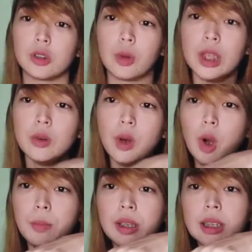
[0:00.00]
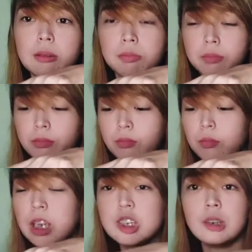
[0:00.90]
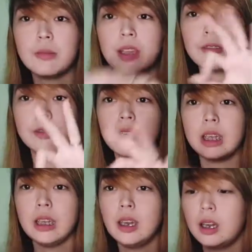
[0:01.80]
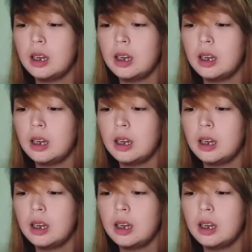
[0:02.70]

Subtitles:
So when you open it, there should be 3